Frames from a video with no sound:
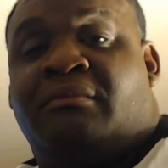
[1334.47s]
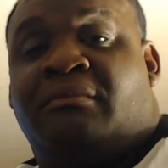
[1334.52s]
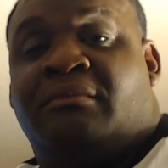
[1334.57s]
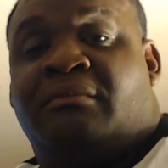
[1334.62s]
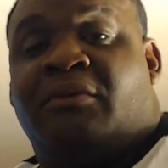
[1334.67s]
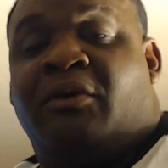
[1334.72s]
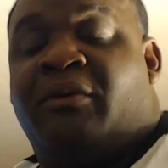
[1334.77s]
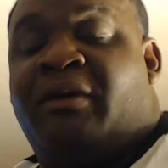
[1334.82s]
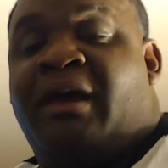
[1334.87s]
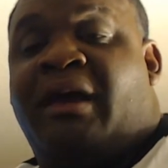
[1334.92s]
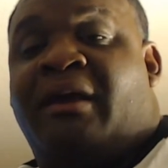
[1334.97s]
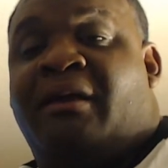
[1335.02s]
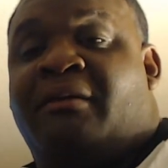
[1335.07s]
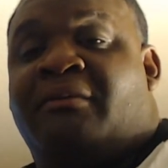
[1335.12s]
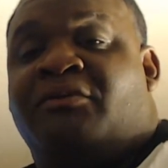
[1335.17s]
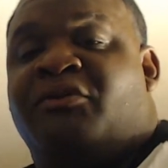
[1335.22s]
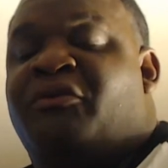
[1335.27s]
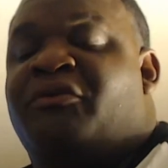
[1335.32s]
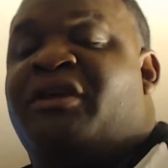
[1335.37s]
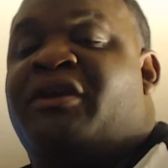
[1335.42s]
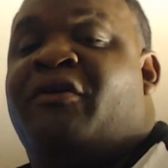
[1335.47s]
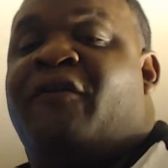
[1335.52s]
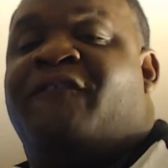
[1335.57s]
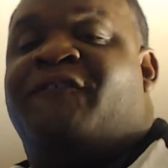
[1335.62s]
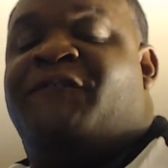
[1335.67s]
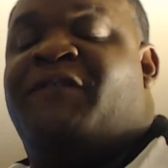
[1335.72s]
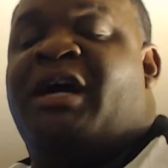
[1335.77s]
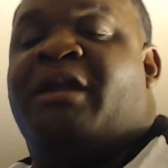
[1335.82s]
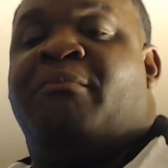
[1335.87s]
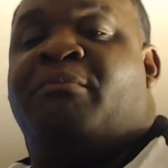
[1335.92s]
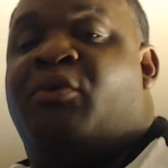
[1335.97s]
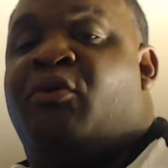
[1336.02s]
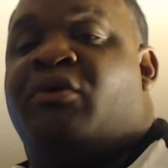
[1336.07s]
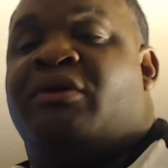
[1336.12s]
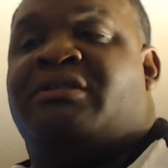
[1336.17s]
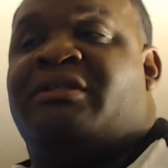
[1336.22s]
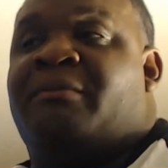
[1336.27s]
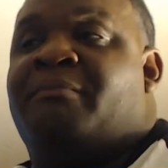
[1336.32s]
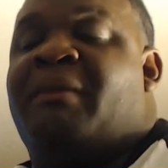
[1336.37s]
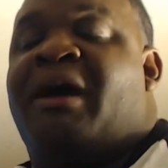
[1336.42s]
Okay? You don't need no fun
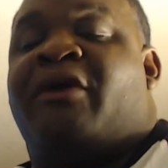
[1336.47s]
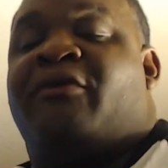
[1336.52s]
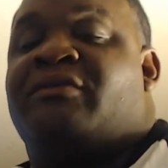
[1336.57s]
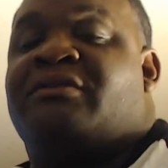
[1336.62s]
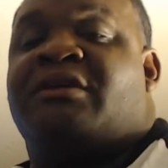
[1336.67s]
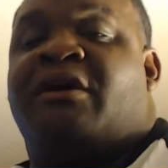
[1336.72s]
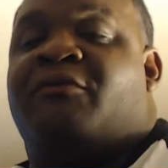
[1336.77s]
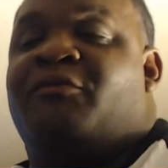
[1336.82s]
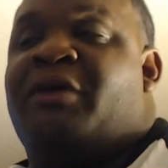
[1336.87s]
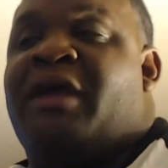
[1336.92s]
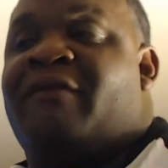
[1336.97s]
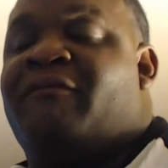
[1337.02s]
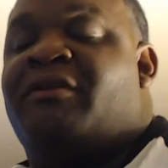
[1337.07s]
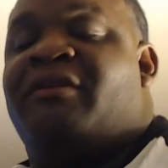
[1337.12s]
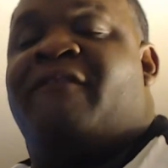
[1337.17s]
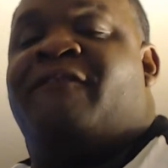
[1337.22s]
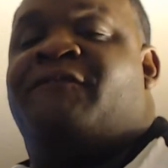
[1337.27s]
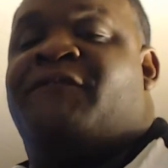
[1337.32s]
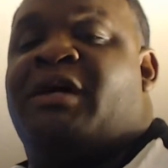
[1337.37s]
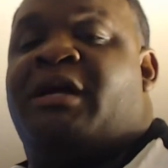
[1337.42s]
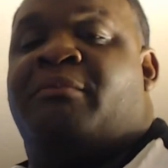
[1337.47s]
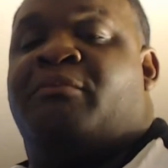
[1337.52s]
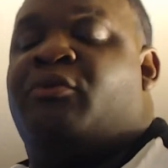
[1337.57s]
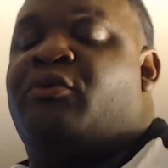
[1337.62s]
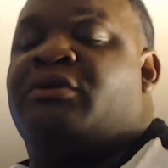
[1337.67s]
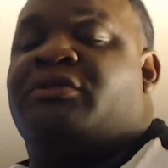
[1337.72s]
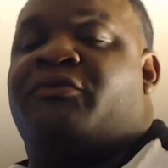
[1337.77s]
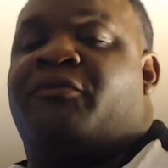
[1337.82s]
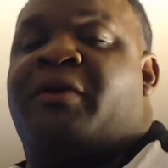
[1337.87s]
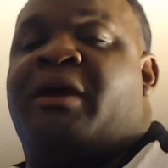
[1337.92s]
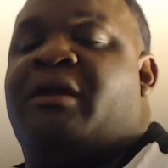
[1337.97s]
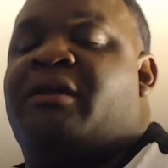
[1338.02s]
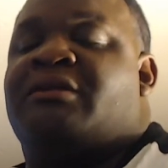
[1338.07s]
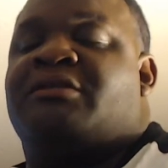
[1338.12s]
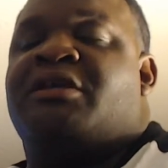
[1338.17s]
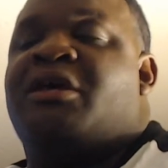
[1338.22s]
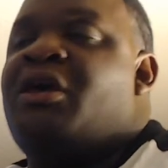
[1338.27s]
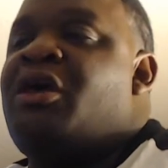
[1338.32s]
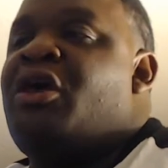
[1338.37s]
boys in Microsoft. We have enough fun boys around us.